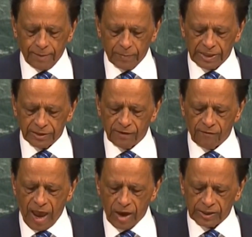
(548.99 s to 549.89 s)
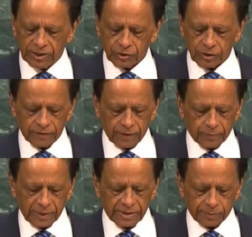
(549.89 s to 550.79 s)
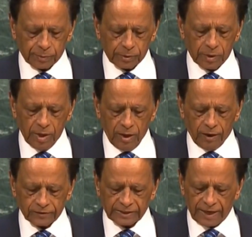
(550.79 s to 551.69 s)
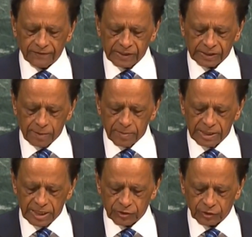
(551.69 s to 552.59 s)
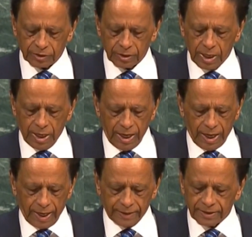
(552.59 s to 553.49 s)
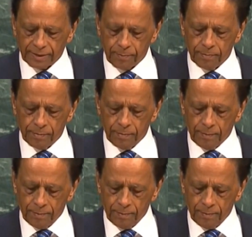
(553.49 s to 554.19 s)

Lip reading: namely the violation of the principle of self-determination and the